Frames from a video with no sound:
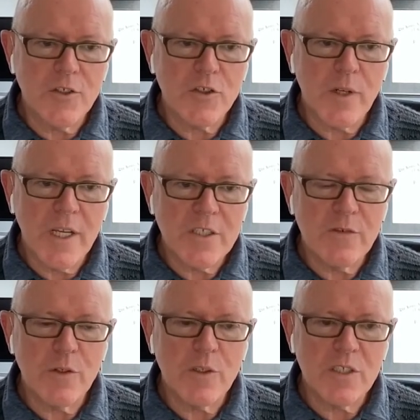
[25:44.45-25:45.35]
and
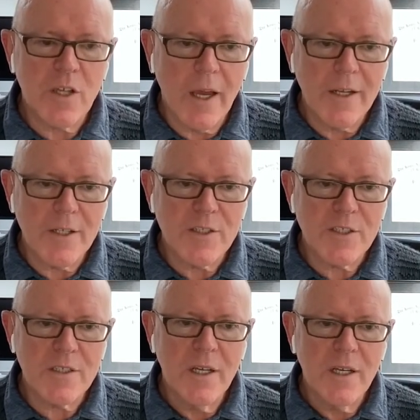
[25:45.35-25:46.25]
transverse
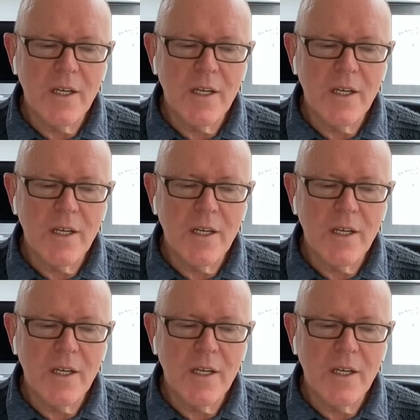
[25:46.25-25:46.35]
sinus